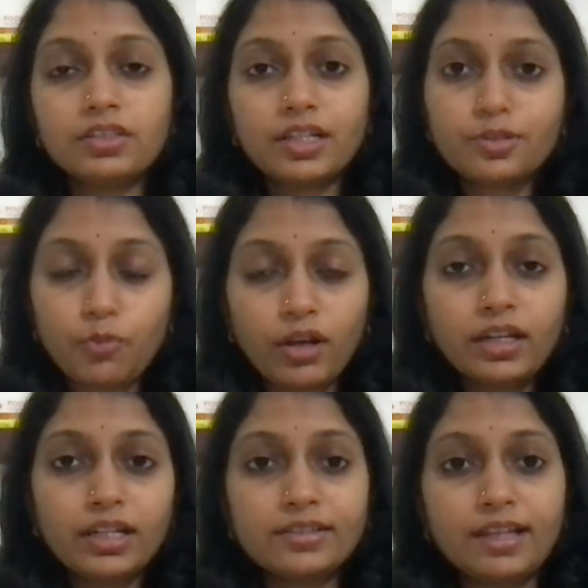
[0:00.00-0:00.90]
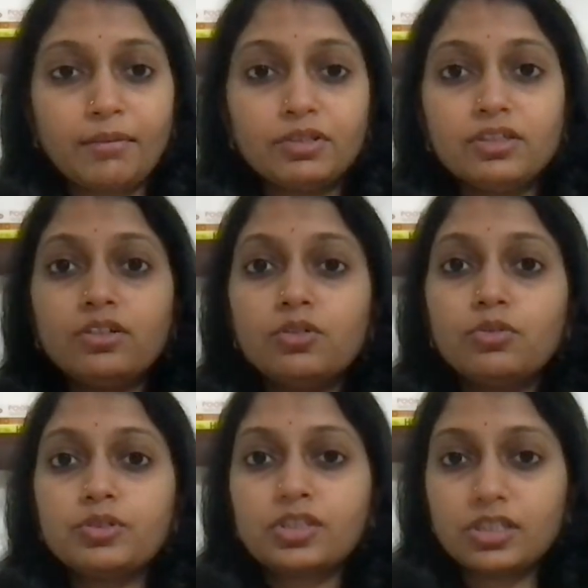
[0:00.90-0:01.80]
There's one examiner
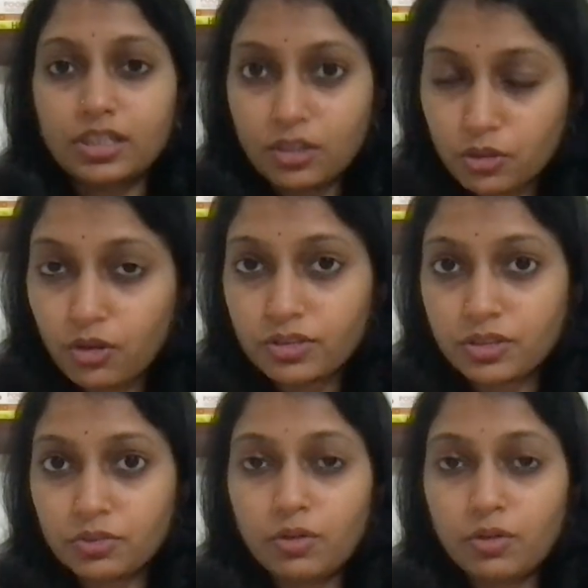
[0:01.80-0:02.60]
who's sitting across you